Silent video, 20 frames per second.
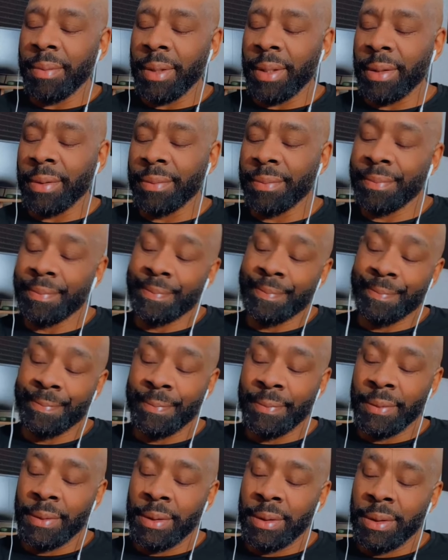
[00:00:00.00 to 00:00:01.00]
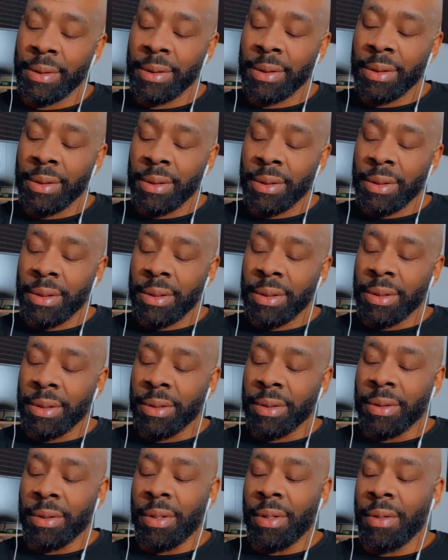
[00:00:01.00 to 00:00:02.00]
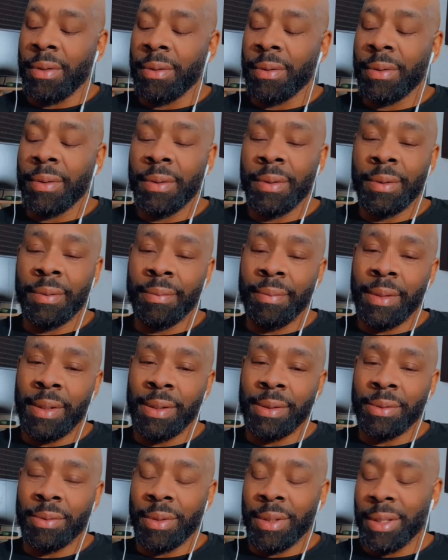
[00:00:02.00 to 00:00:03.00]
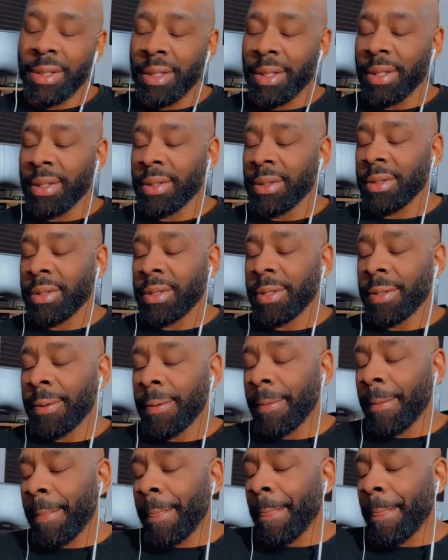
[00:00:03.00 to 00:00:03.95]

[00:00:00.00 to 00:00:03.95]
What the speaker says: I mean, you know, it is what it is.